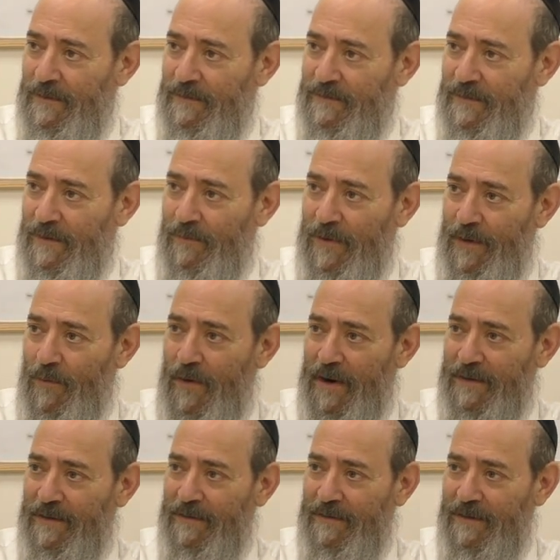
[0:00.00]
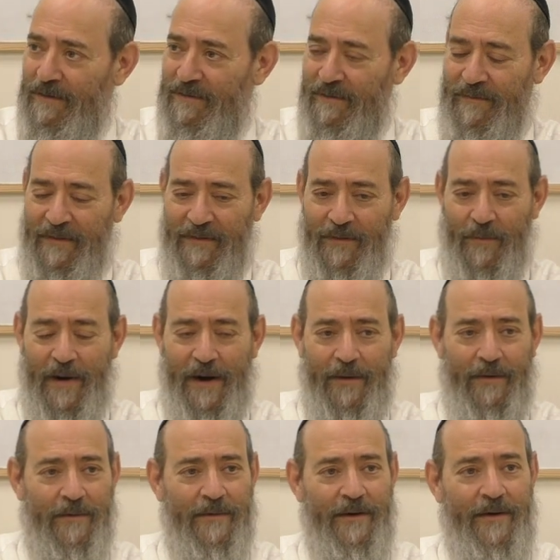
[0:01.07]
So when he walked into the yeshiva, they said, why are
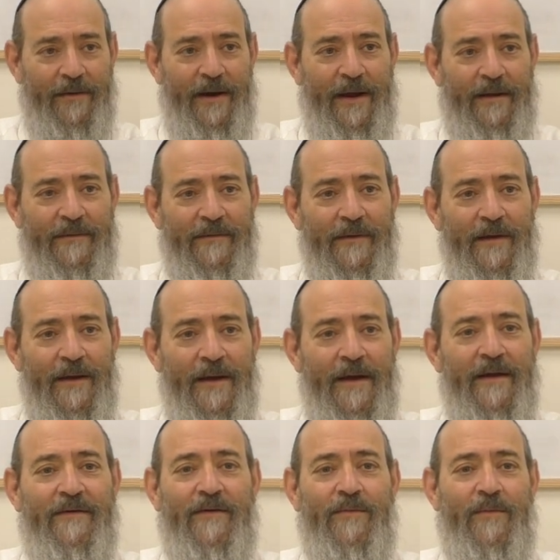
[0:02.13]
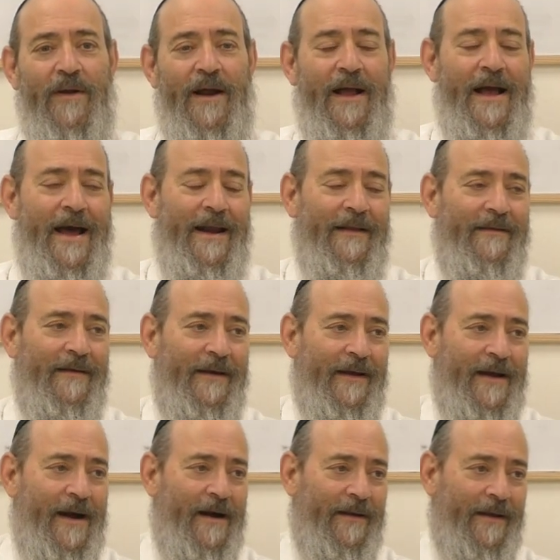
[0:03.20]
you holding your hands? He says, when I got into the
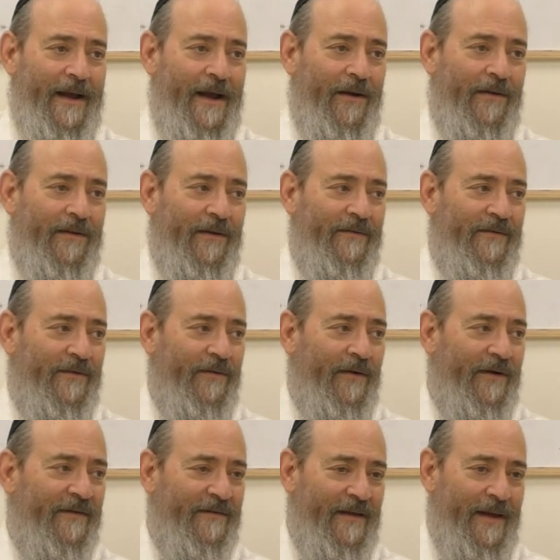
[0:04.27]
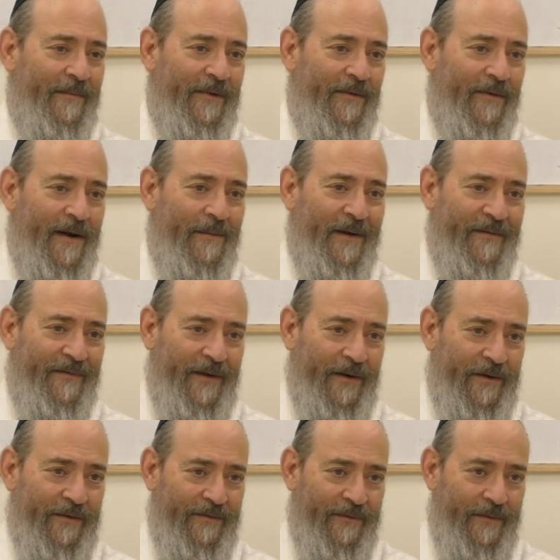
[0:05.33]
car, the guy who closed the door, he slammed the door on my
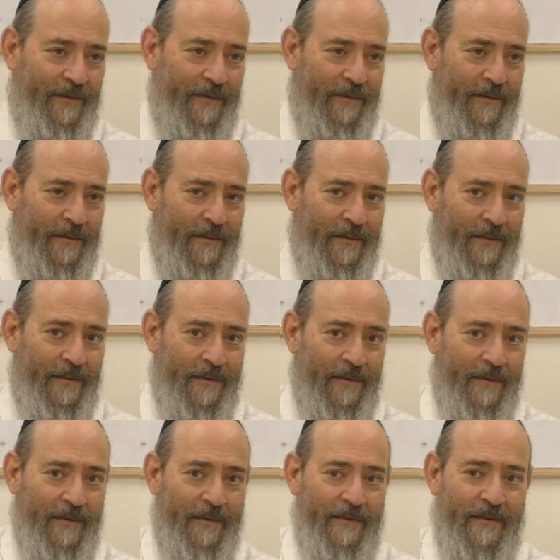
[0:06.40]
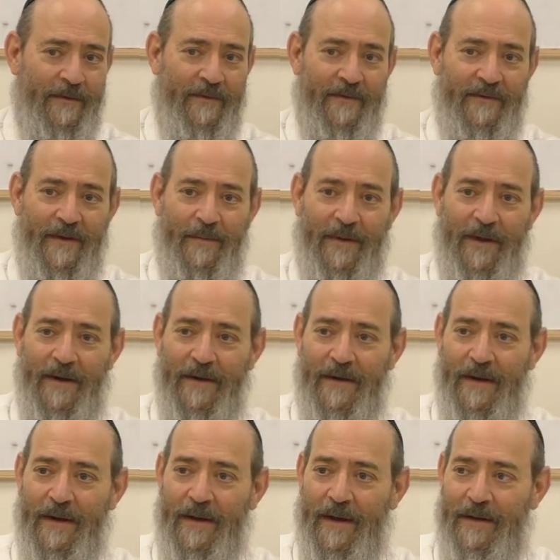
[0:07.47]
fingers. He says, yeah, but you didn't
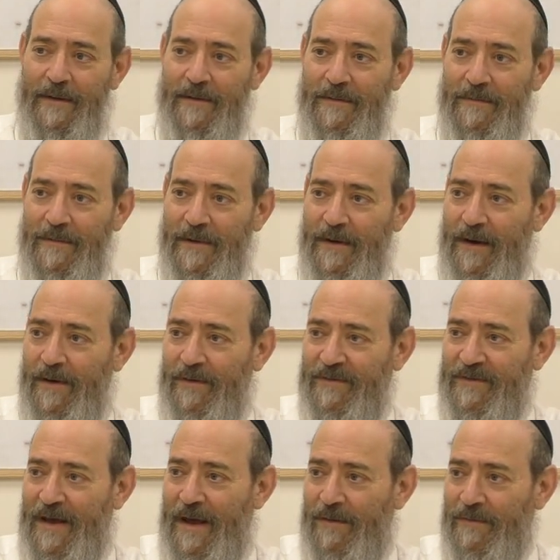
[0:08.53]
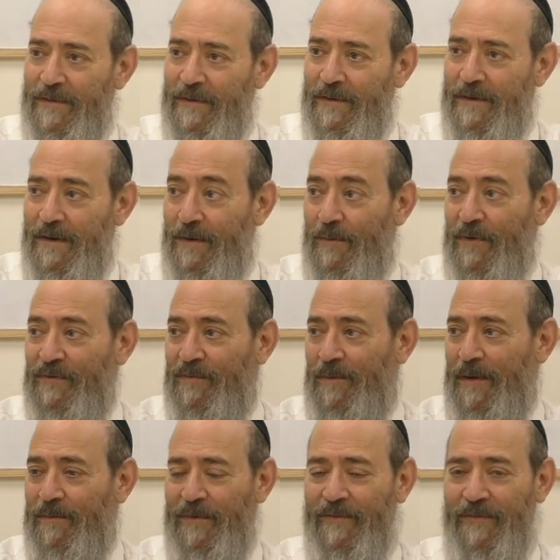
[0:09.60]
yell. You didn't hear a sound. You know, most
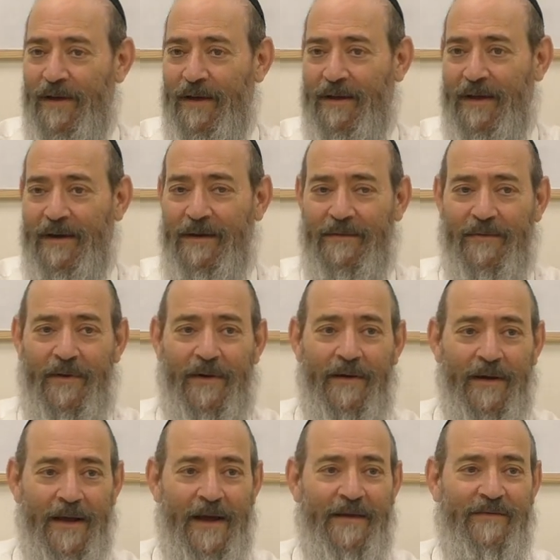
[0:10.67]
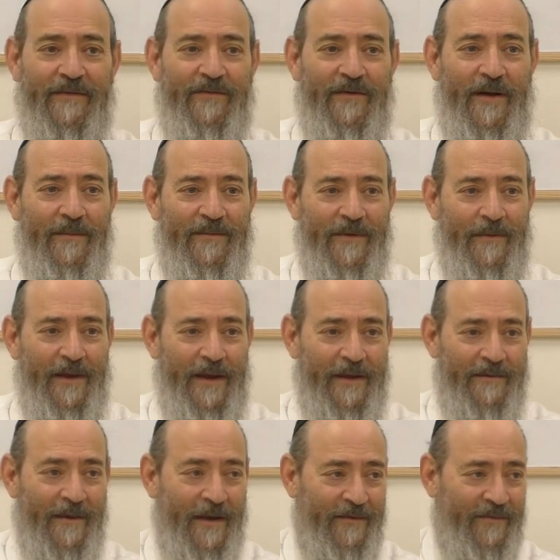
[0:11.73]
people, if you get a door, chas v'shalom, somebody
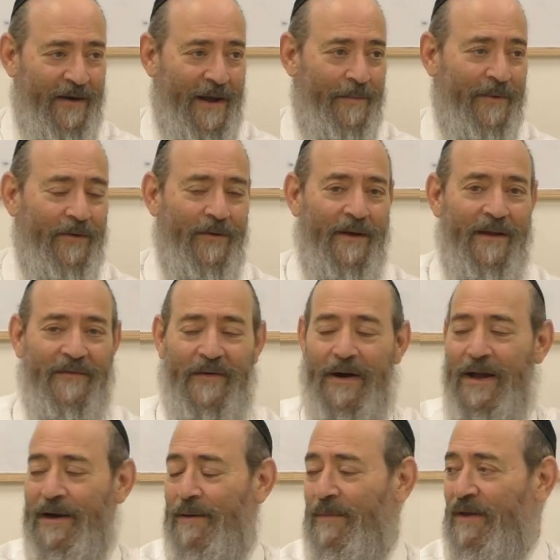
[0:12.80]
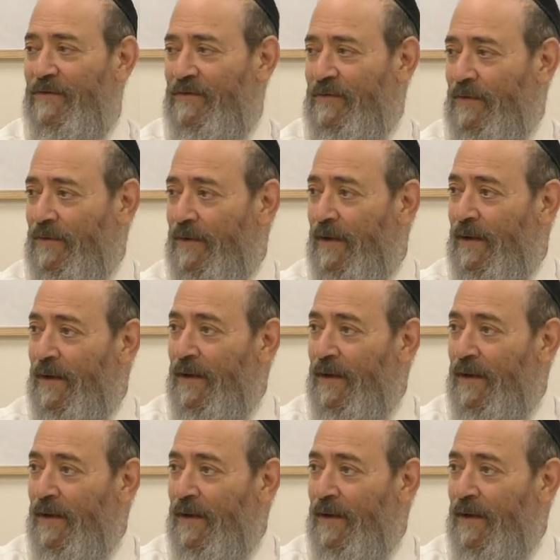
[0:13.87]
gets, should happen to all of our enemies soon.